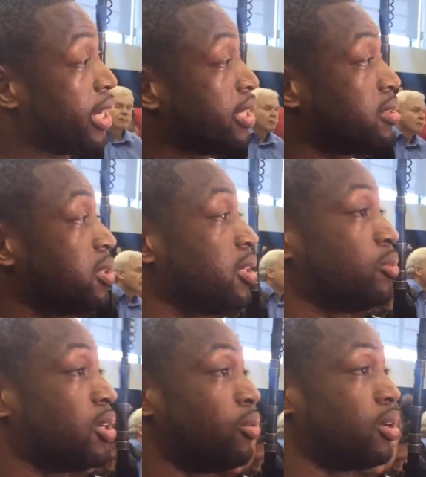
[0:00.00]
got some good
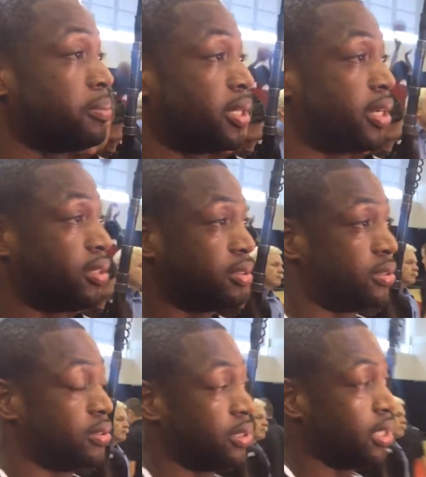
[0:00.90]
one-on-one players.
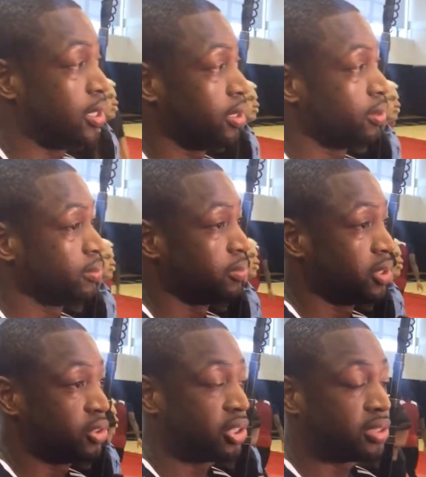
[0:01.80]
Um, you
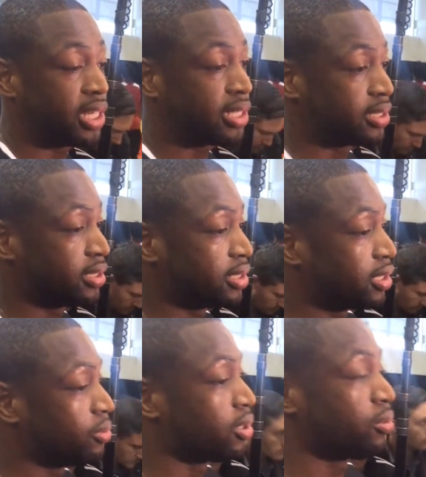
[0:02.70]
know, Joe Johnson is a
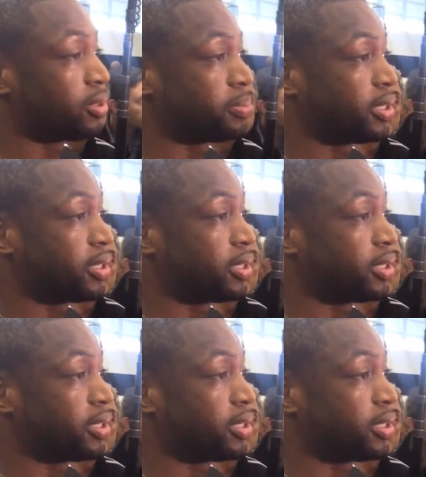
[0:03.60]
good one-on-one